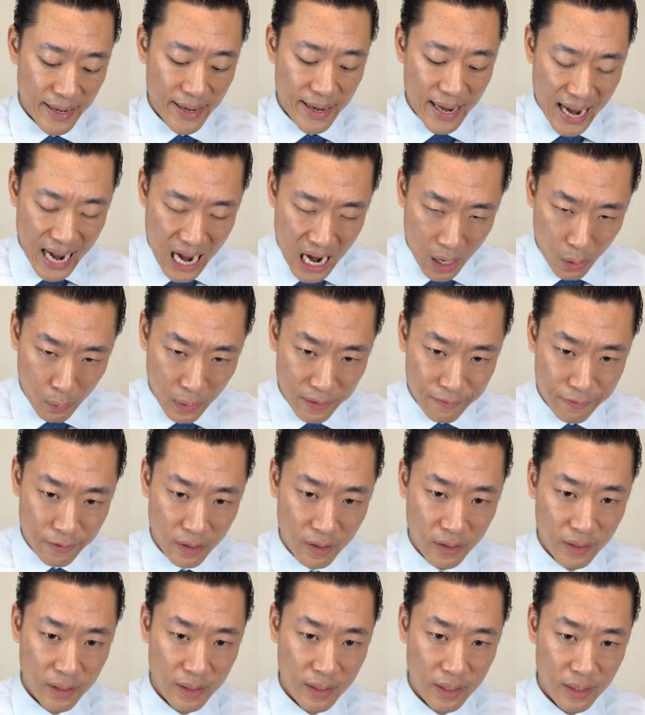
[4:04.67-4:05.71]

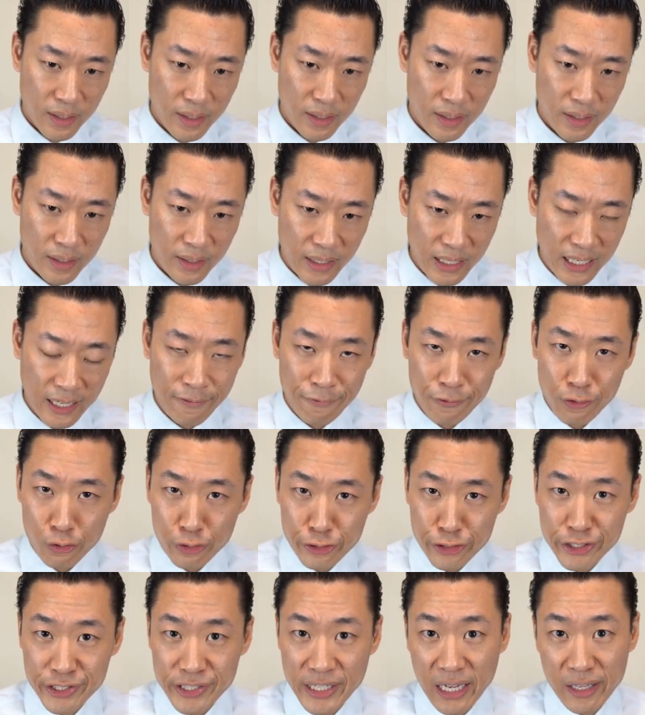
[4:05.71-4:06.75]
However, if you
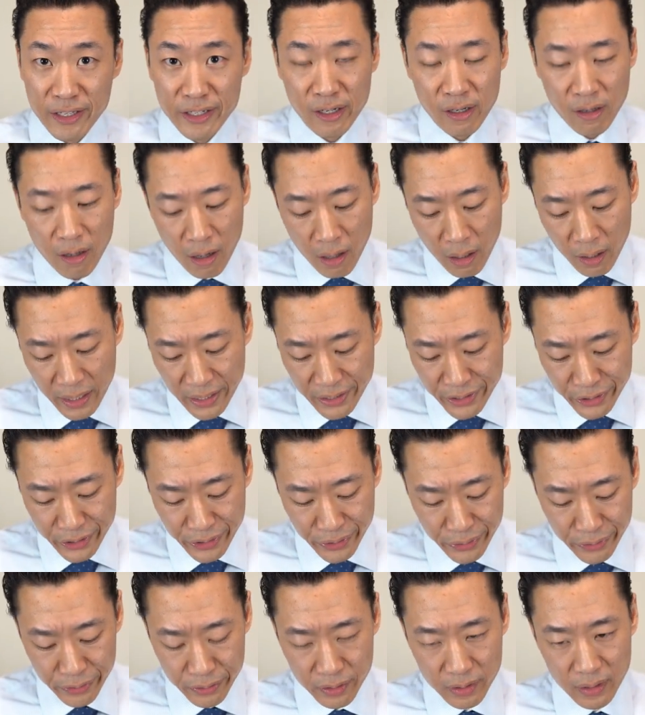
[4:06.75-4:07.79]
sell your
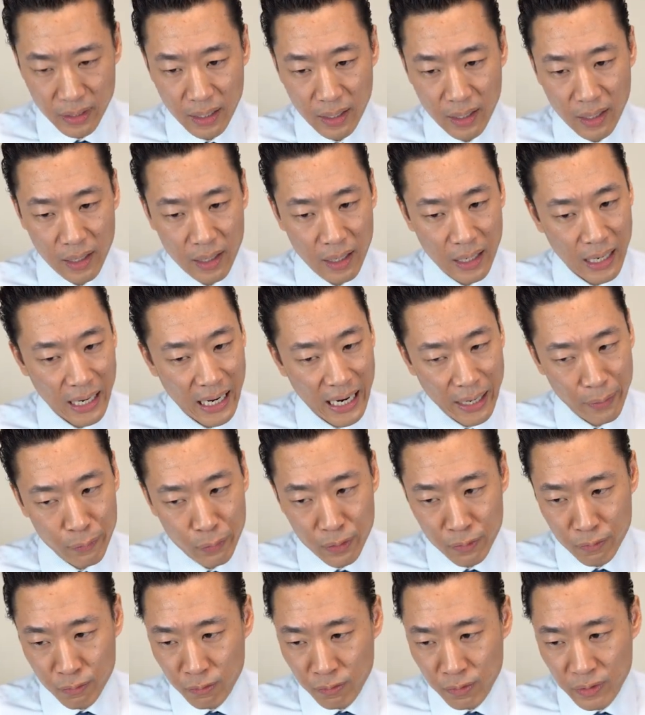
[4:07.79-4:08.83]
RSUs, I
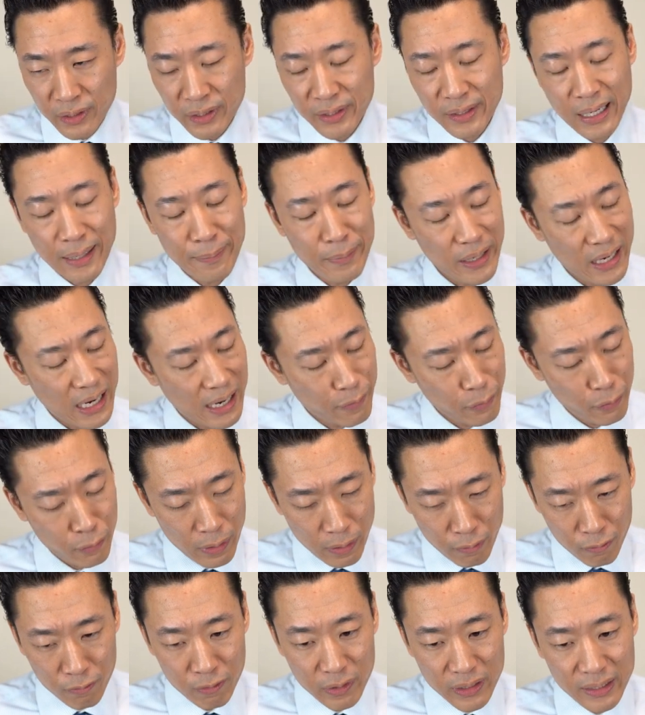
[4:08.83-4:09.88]
would
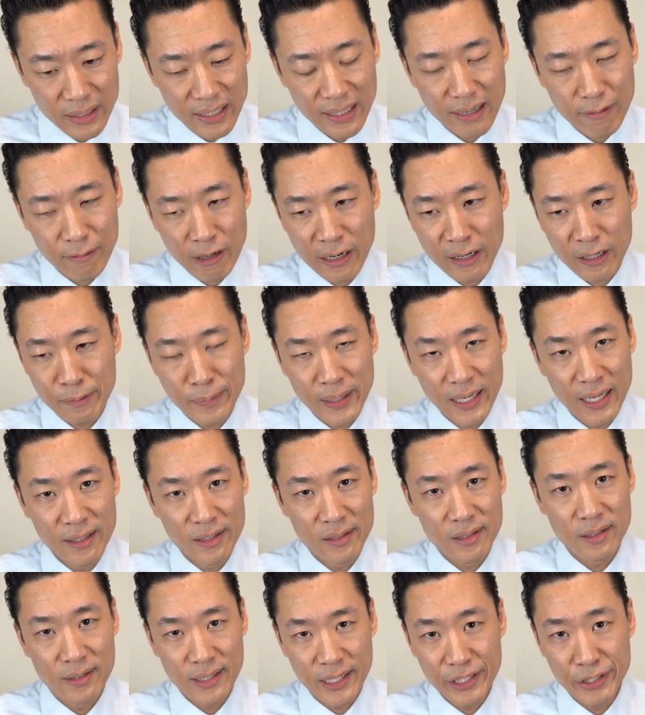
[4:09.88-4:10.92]
really
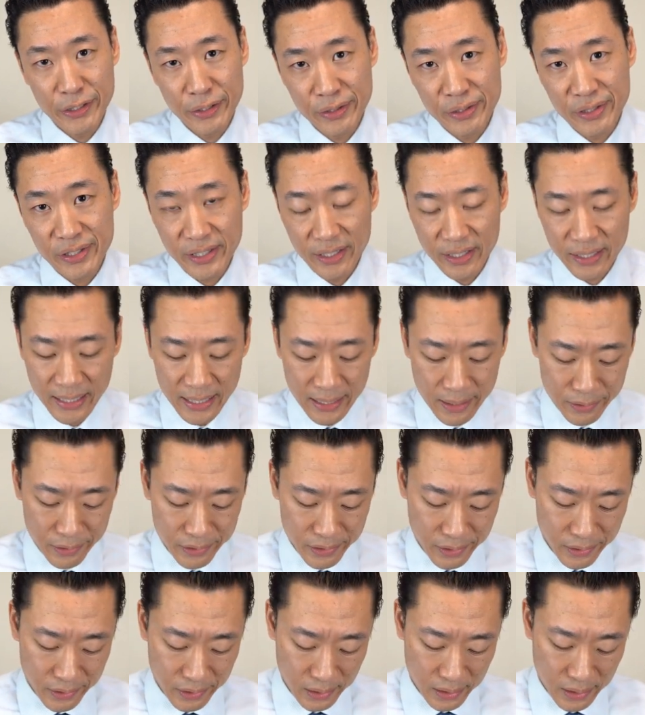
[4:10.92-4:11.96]
recommend that you go see an
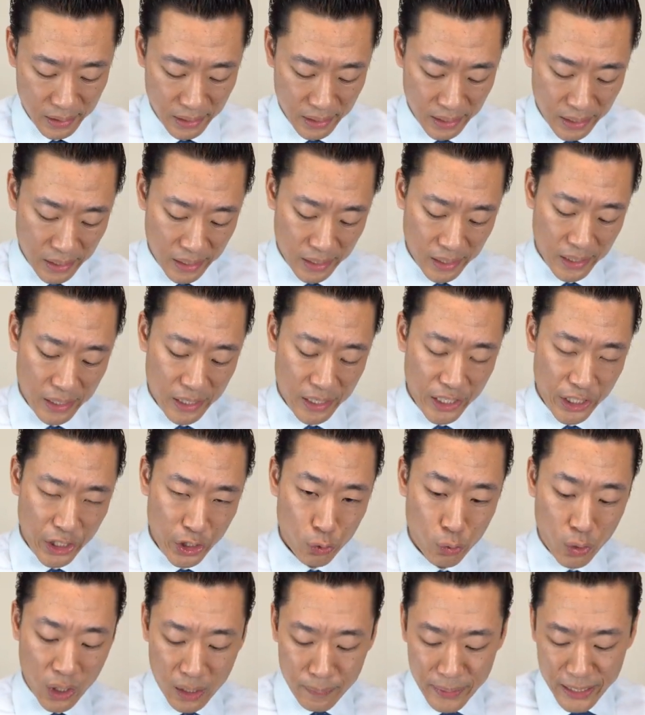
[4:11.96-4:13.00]
accountant.
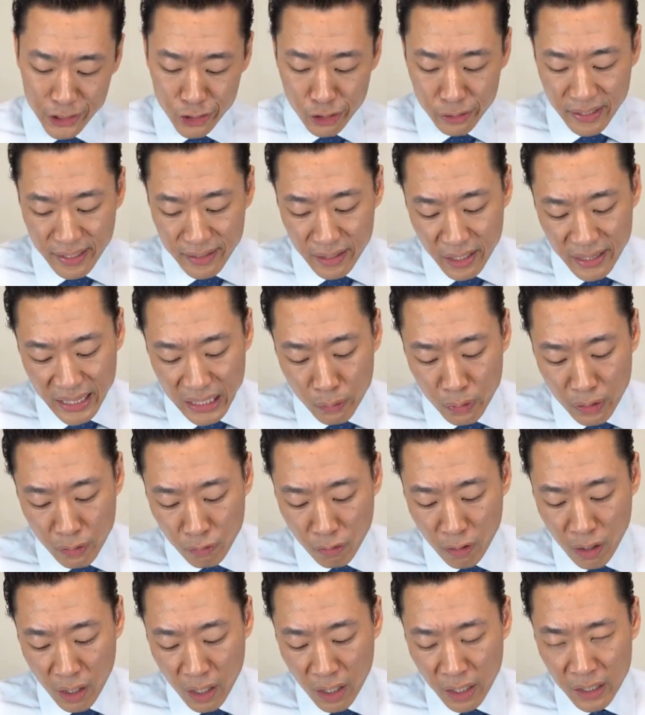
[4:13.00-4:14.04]
You want to make sure that nothing went
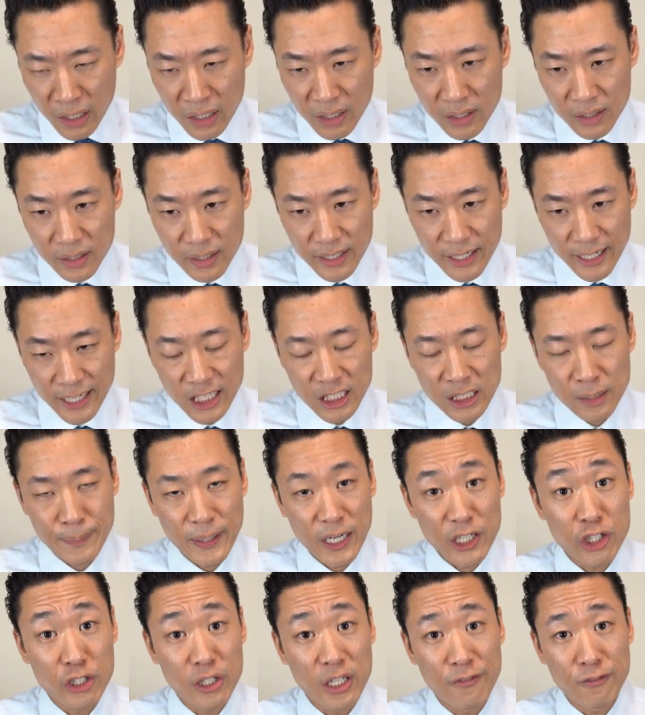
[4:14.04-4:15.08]
wrong,
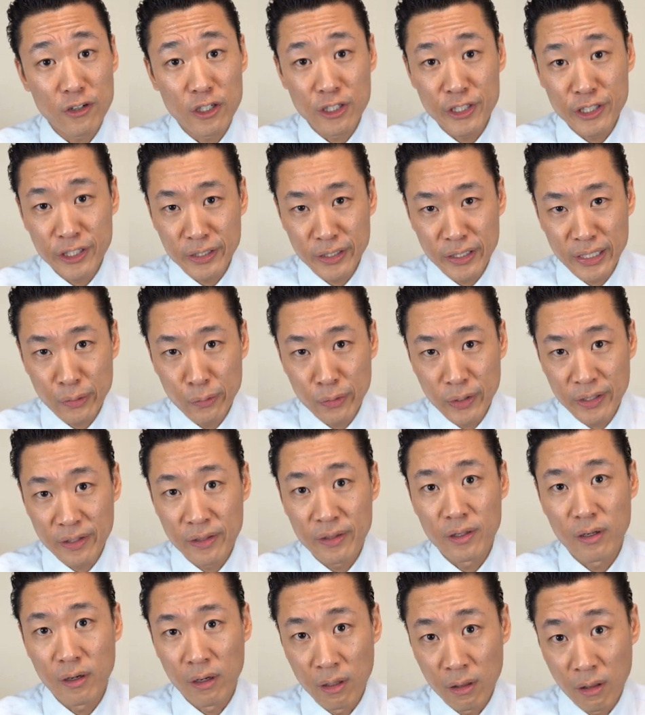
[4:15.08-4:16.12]
especially if you're dealing
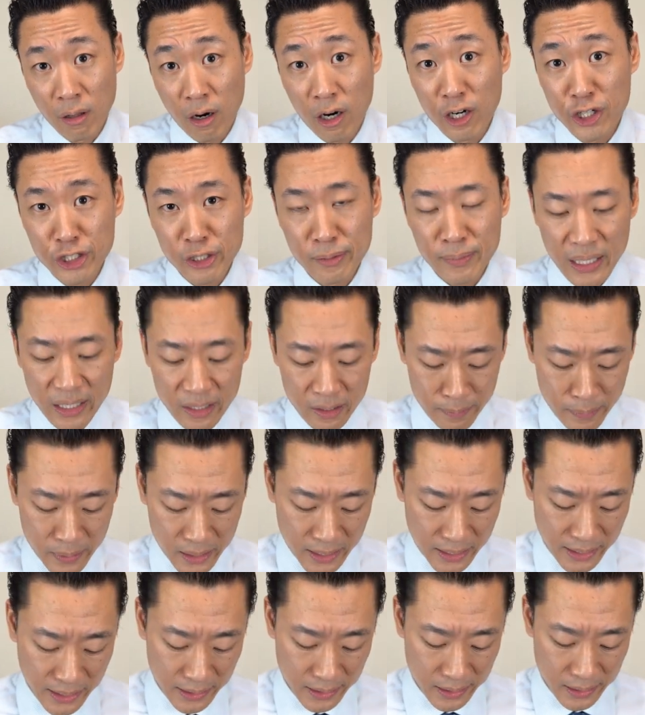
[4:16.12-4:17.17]
with a large amount of
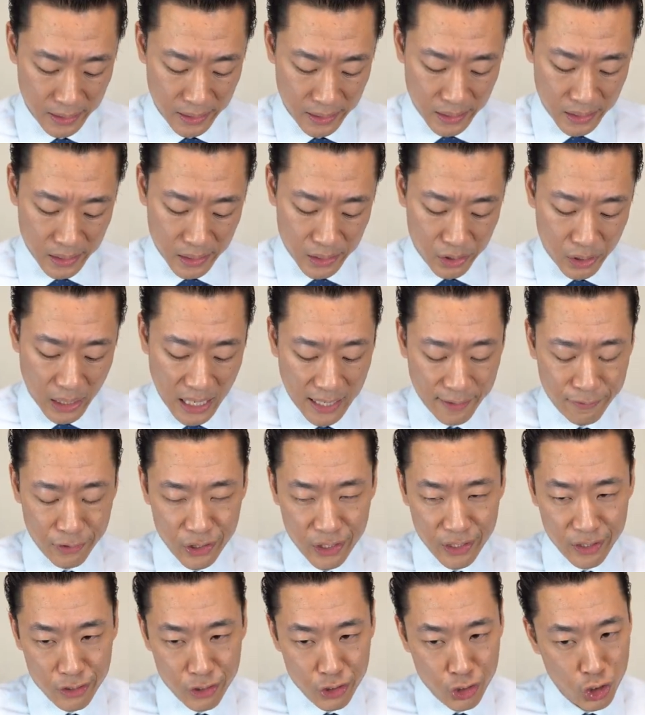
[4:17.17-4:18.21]
money. So I've
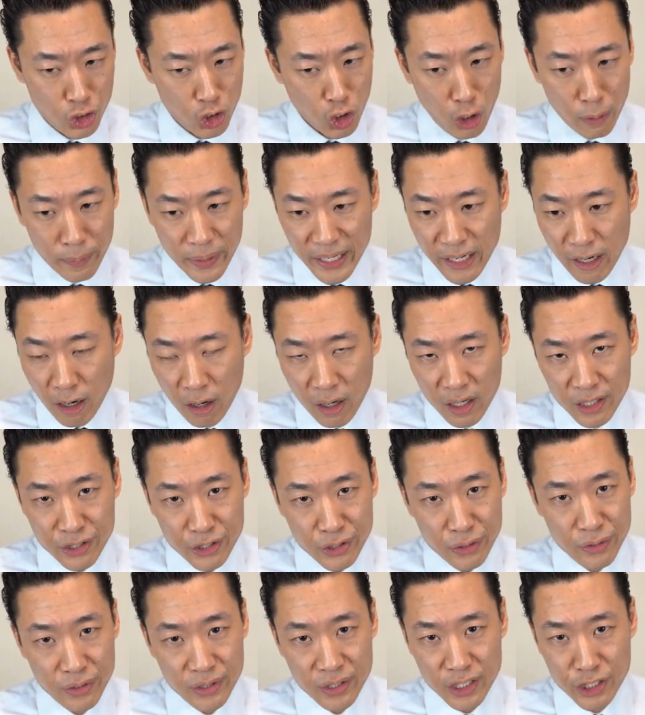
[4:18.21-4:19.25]
seen so many
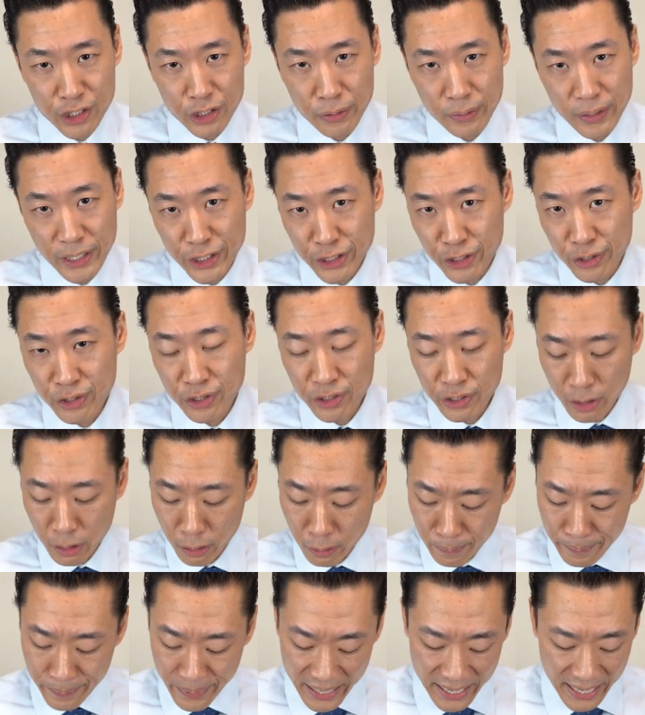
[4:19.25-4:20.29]
RSU situations
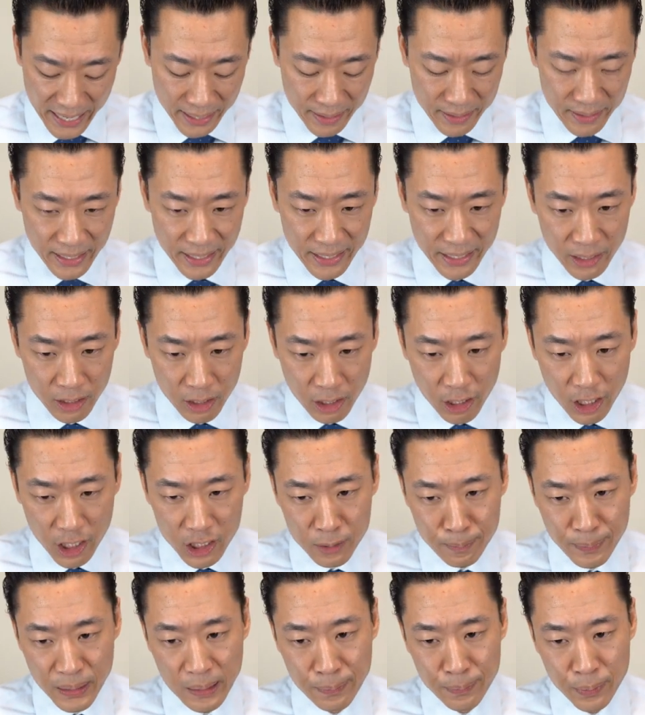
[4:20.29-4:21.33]
go bad, and it
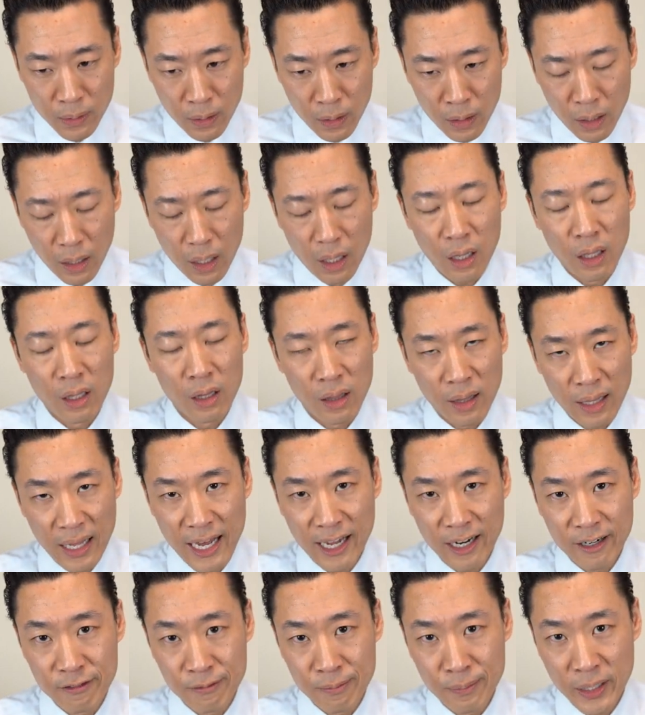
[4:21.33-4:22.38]
costs people a
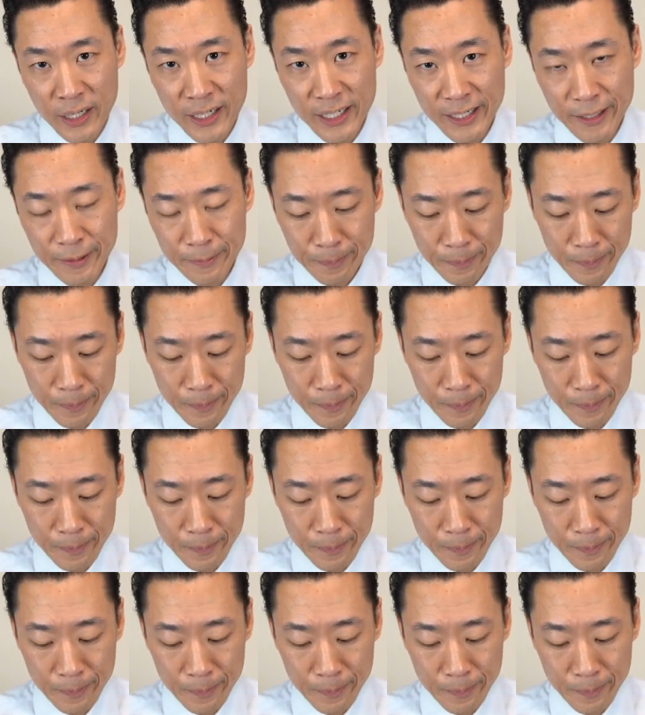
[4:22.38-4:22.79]
lot of money.